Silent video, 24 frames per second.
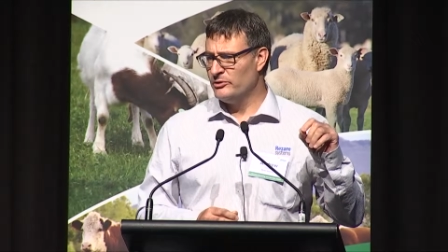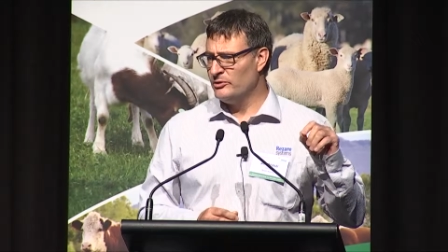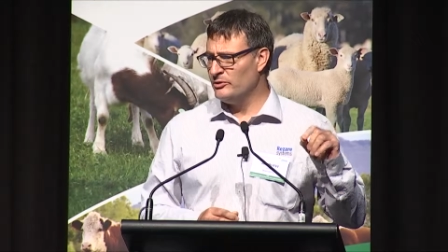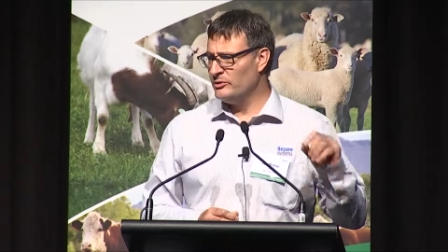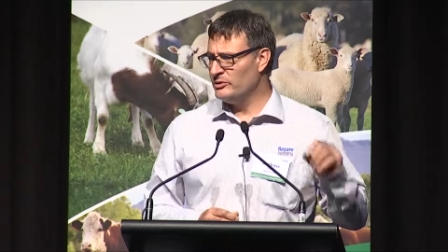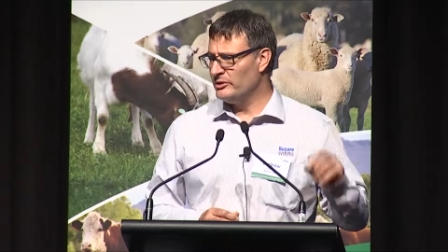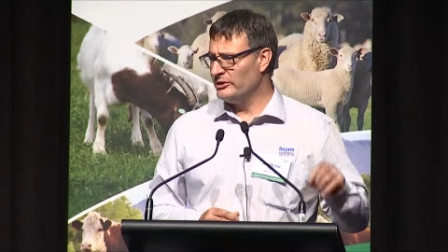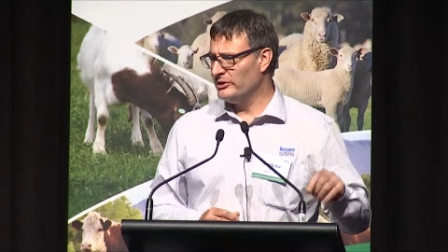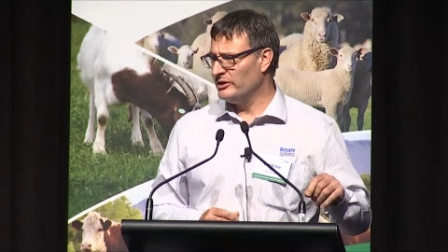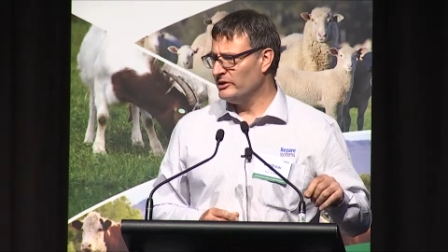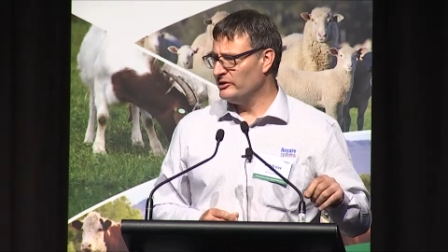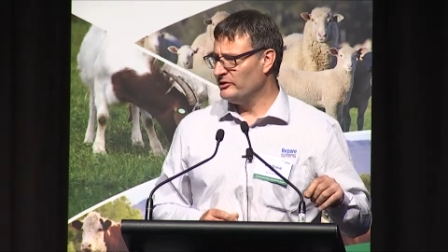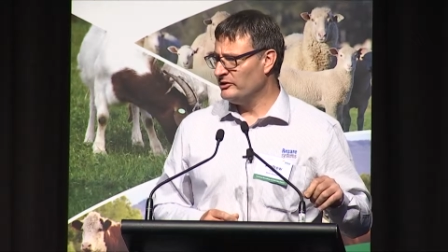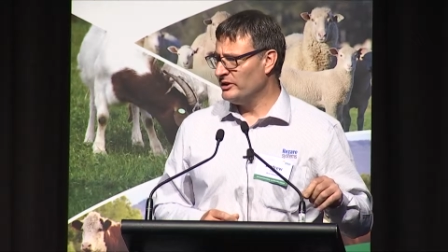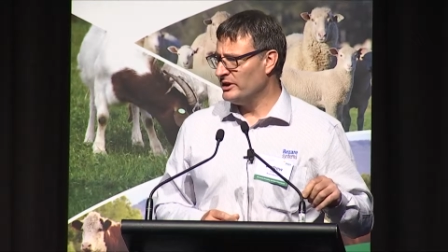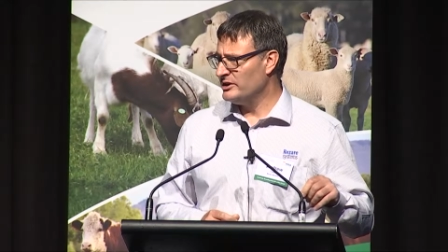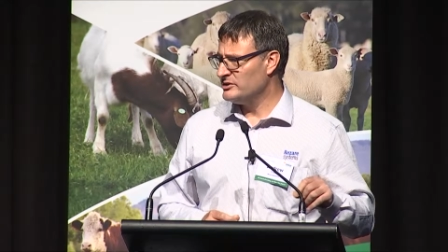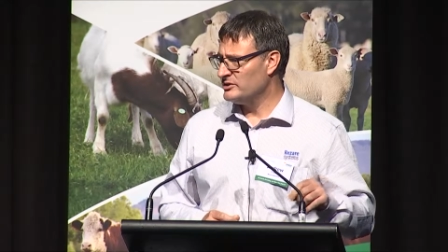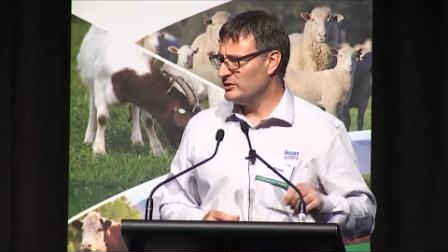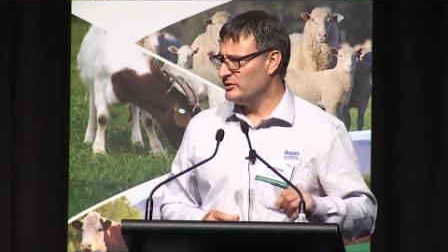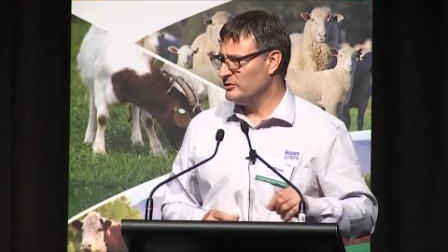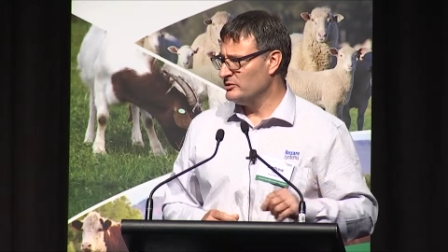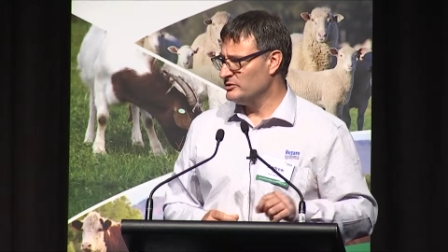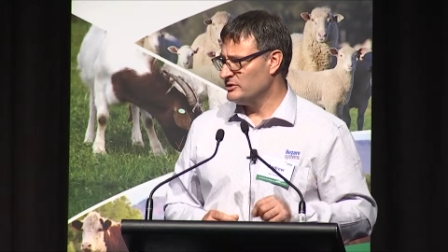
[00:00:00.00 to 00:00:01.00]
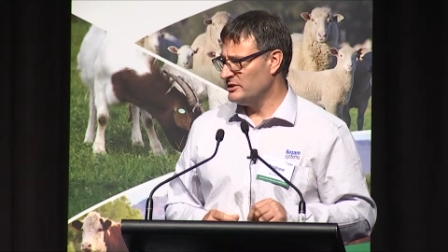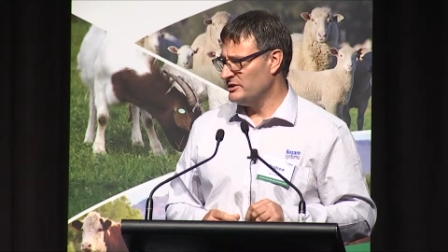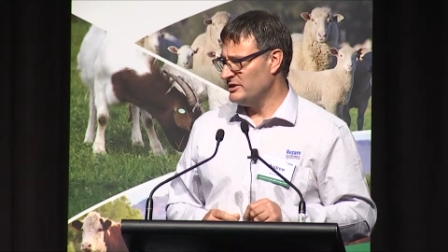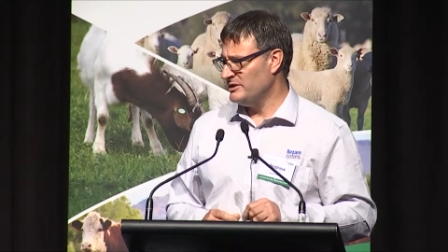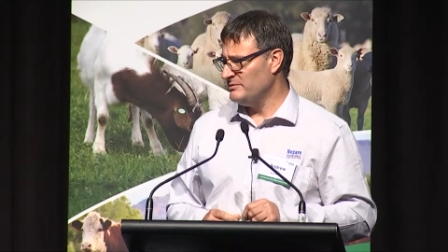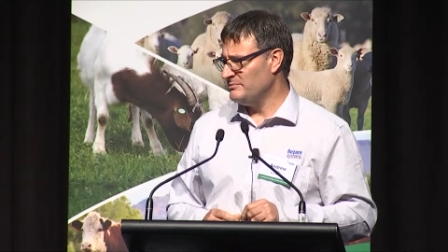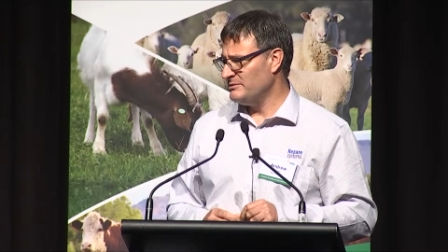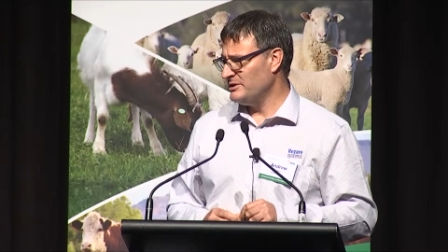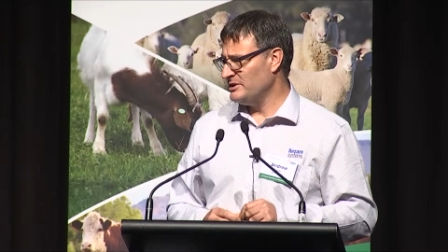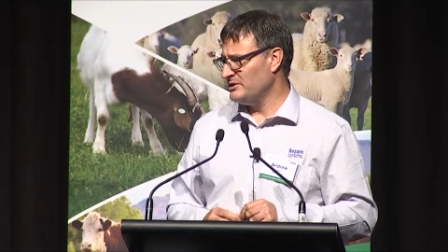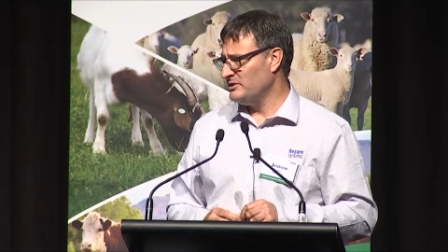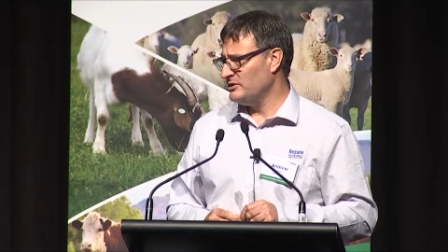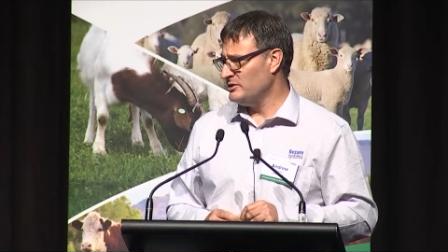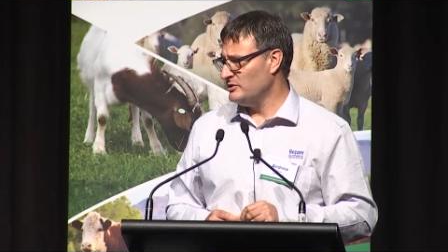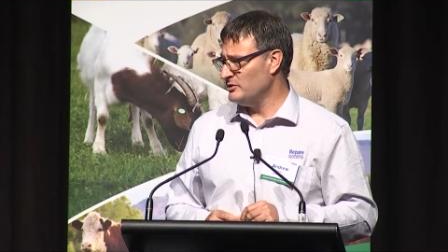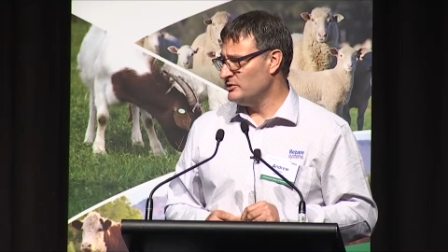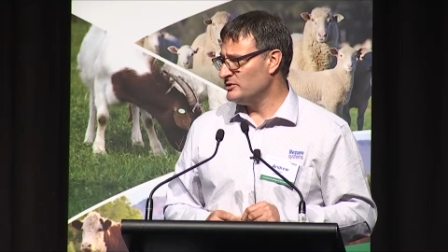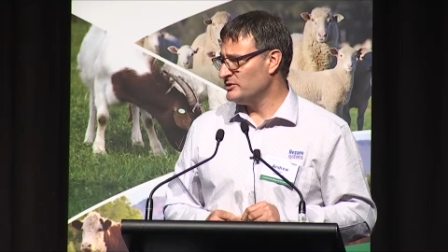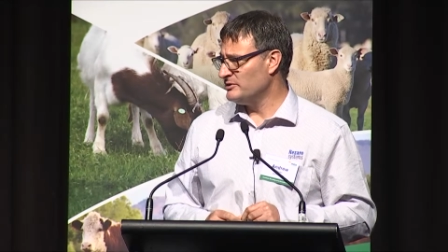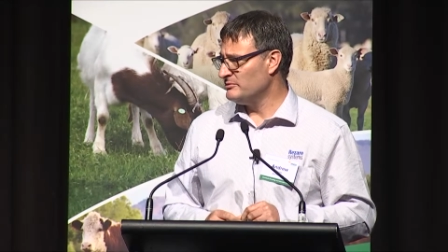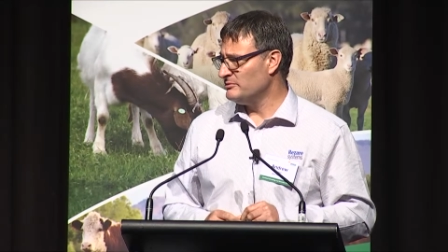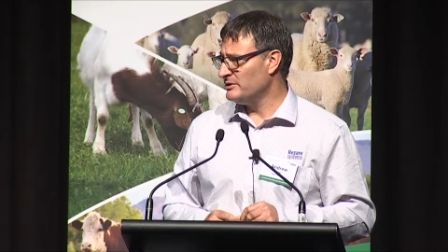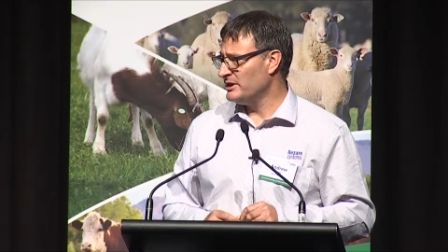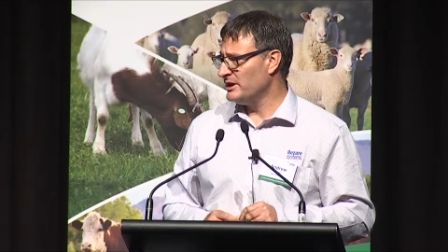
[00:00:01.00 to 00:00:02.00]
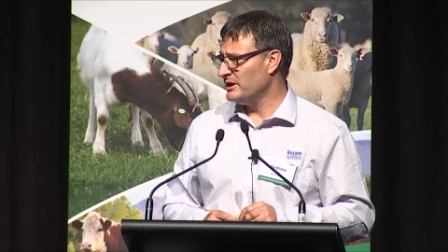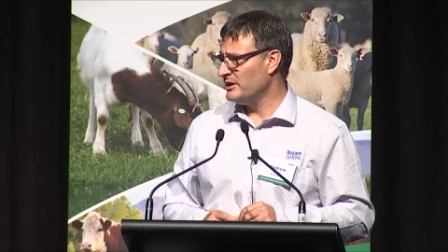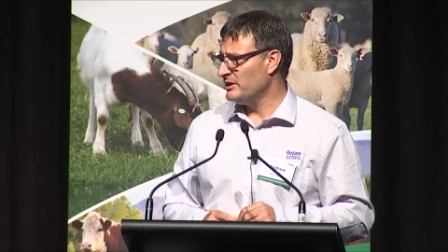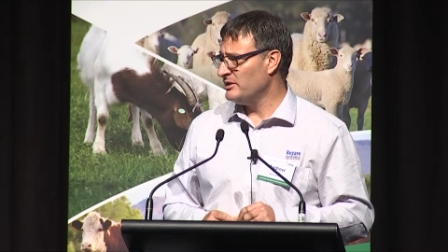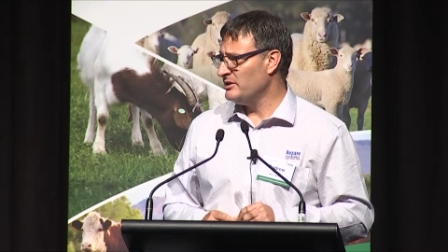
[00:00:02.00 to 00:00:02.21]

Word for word: organisation who's attempting to use some data,